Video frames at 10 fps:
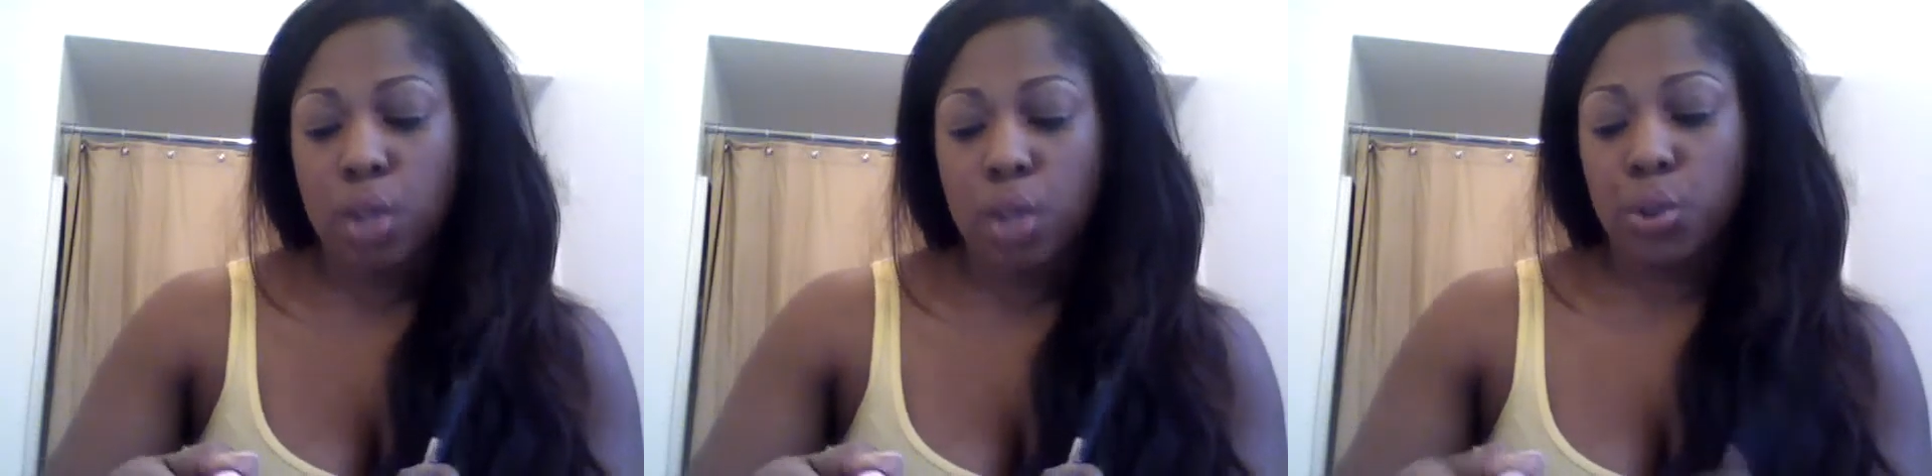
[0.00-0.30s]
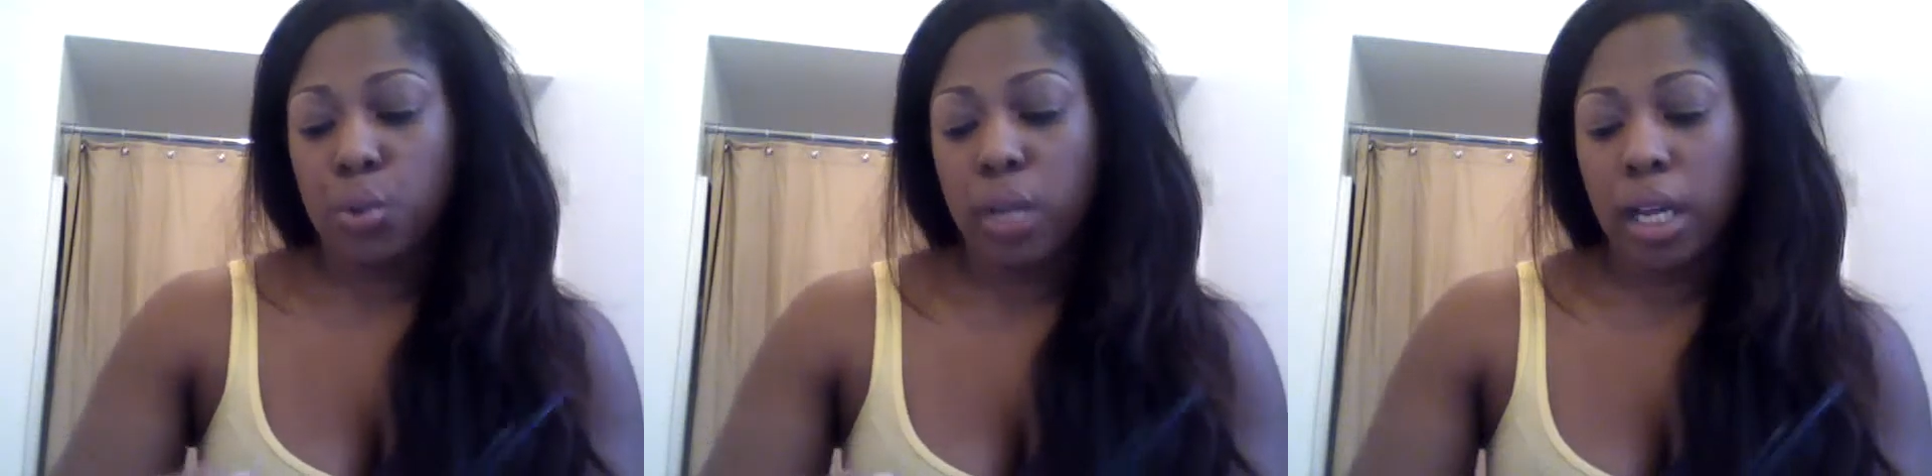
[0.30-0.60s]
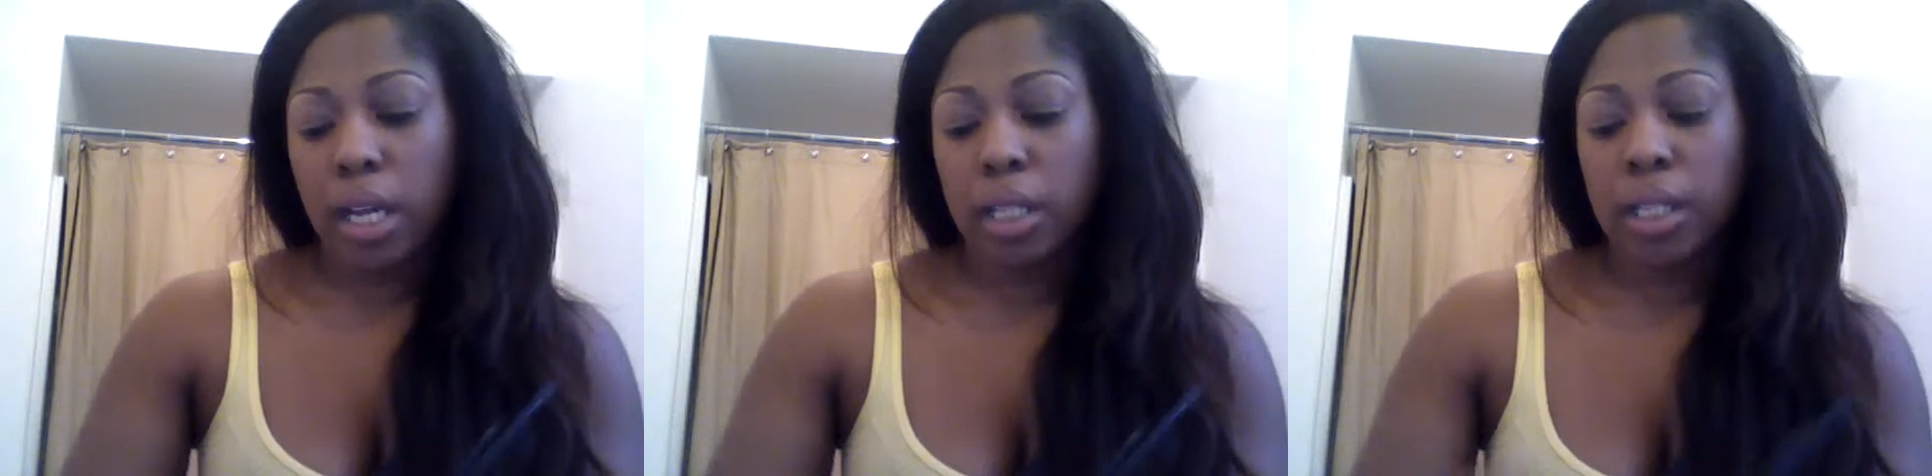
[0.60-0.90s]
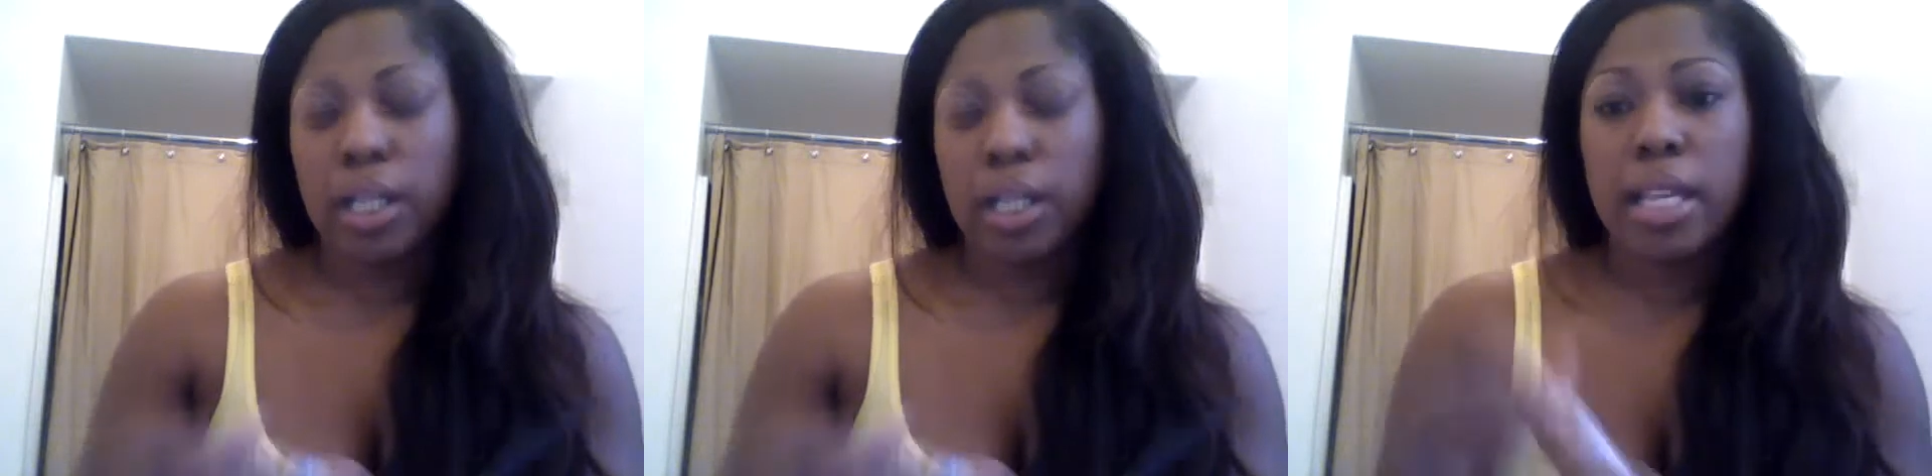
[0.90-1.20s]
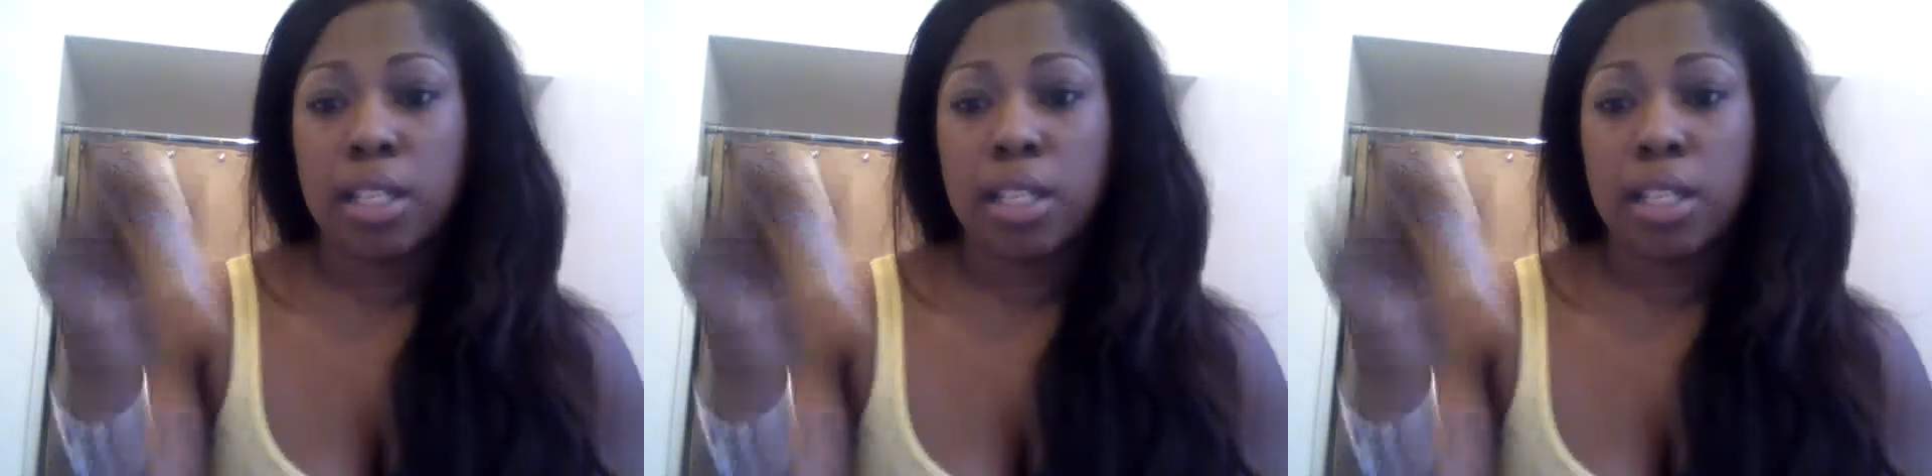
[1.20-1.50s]
True Color
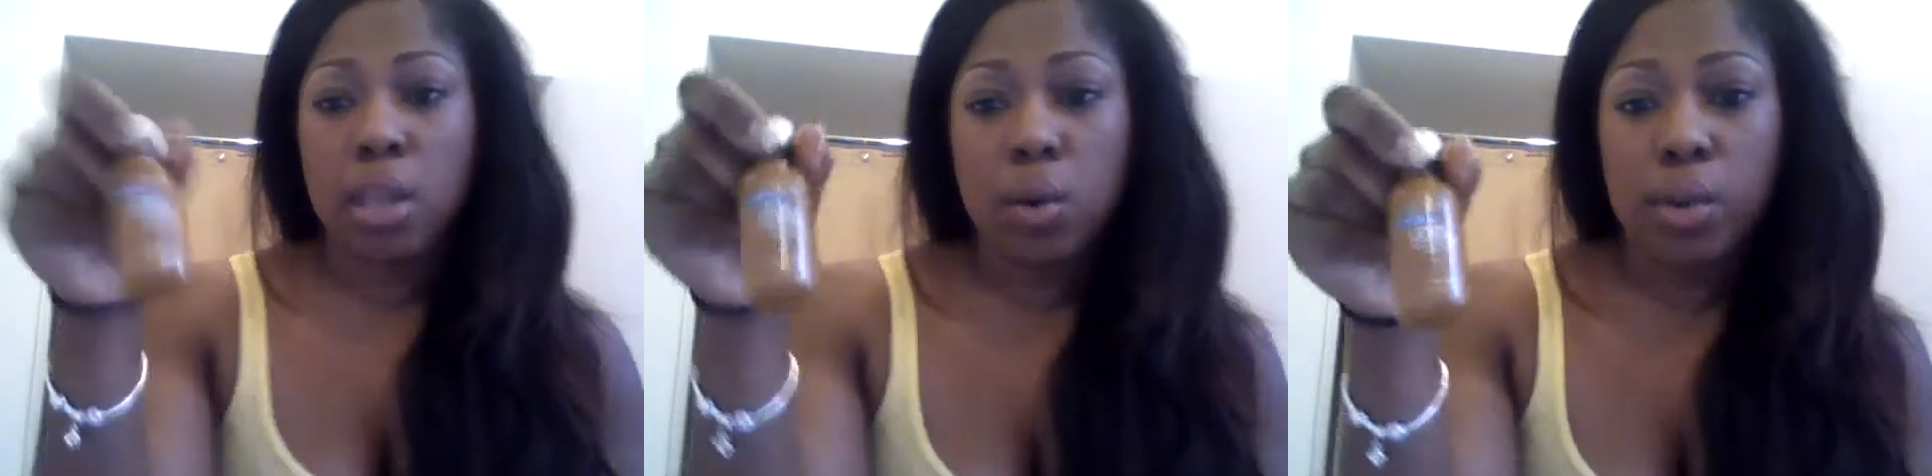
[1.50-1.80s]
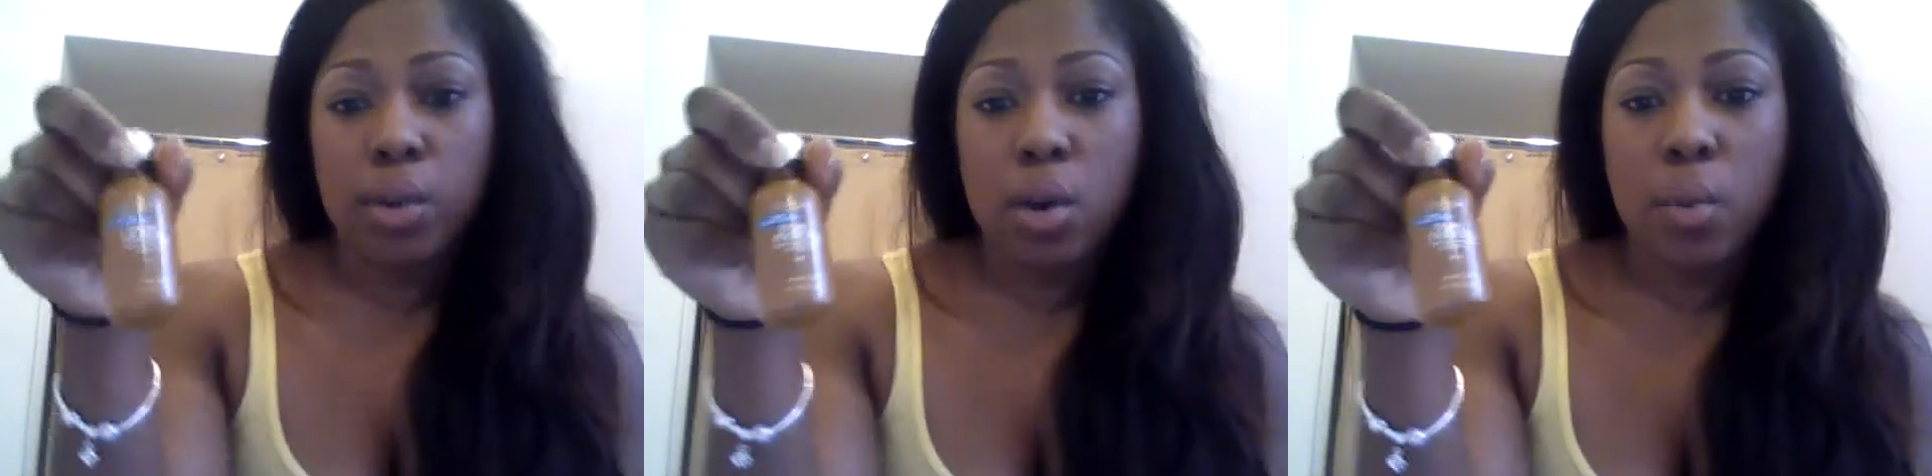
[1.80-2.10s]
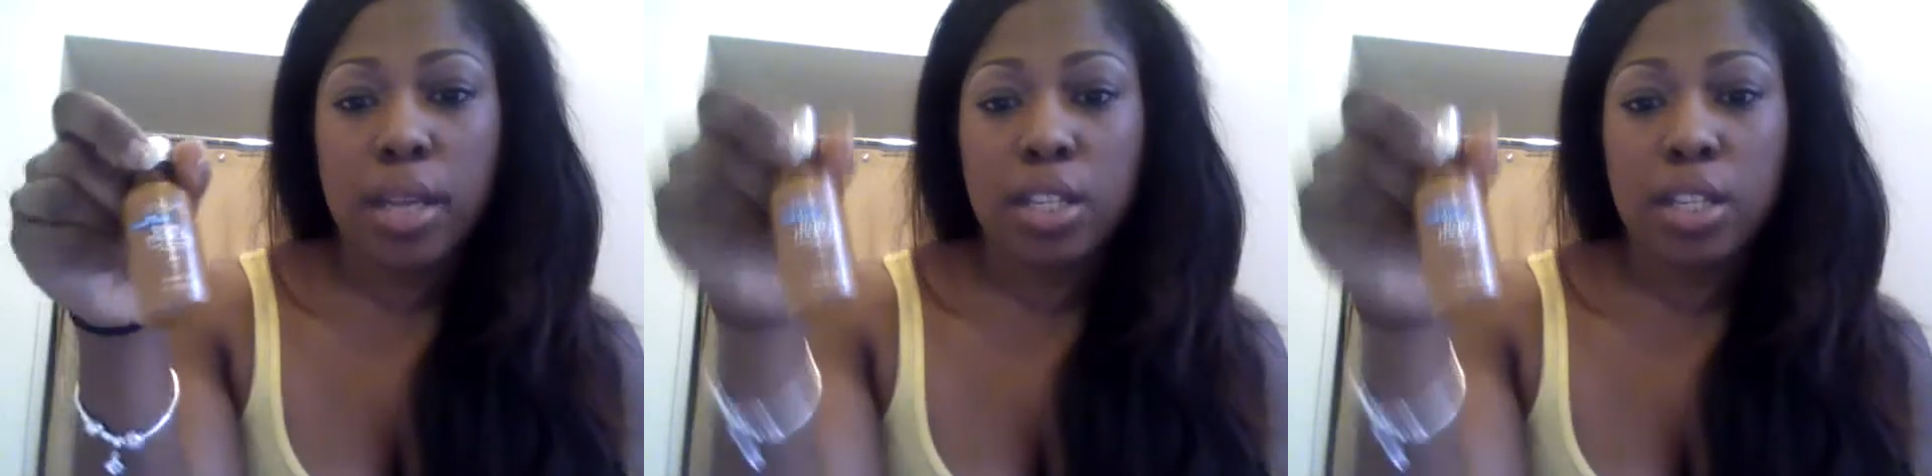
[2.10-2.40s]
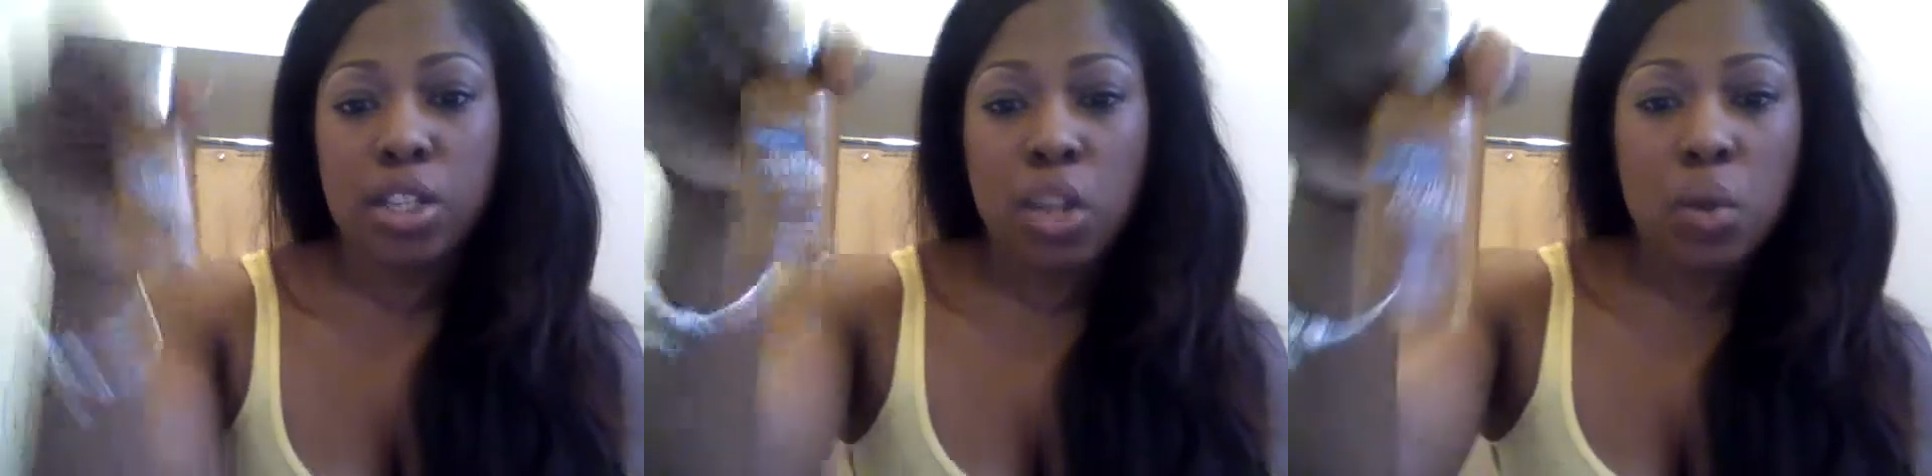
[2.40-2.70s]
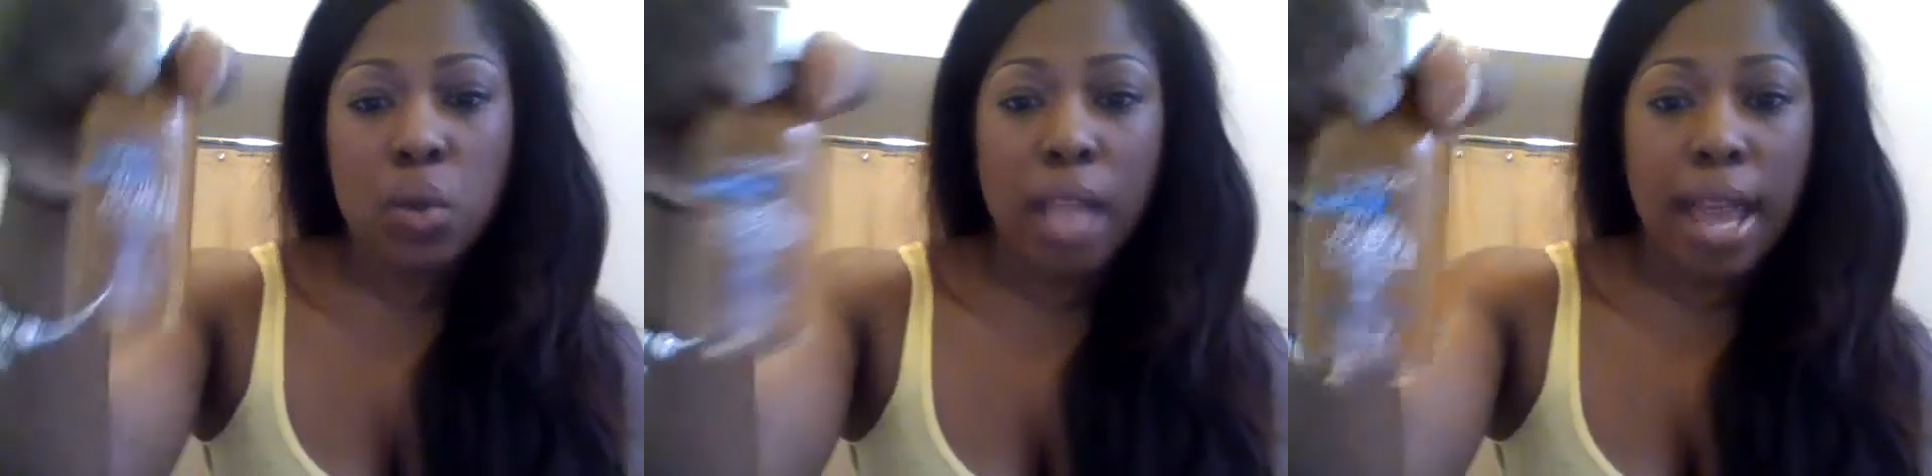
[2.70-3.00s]
is so dope and it's
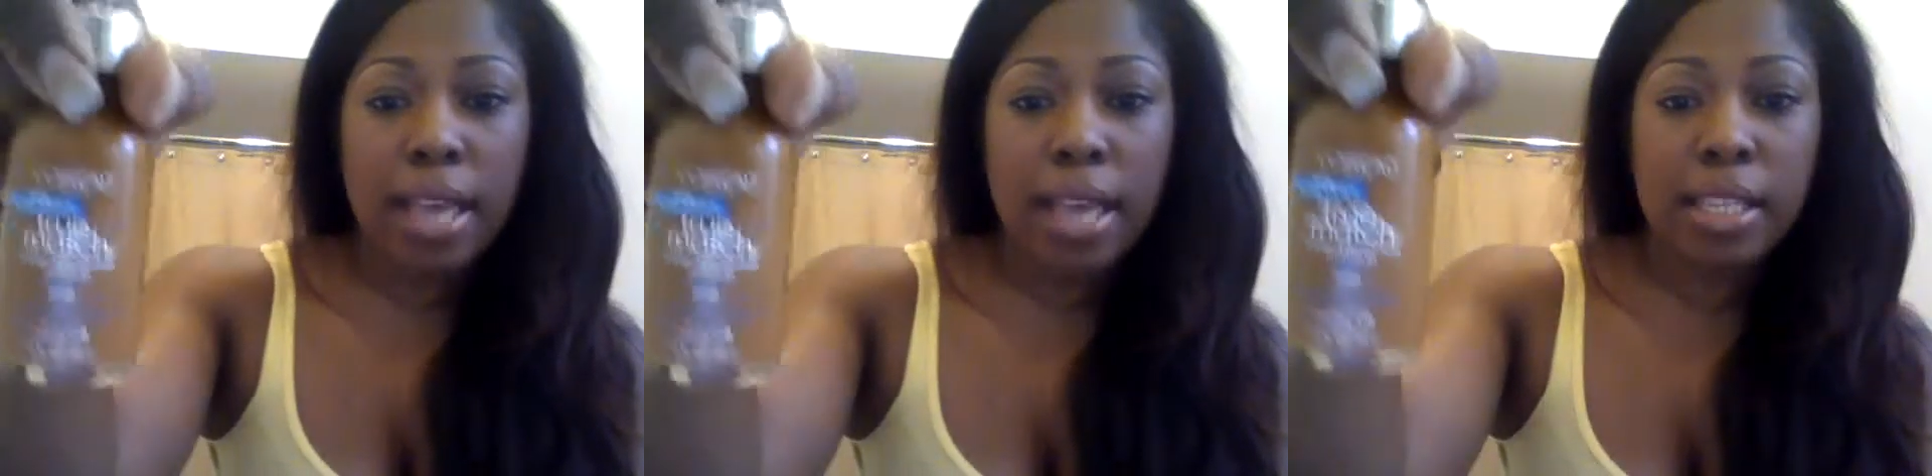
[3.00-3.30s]
so light.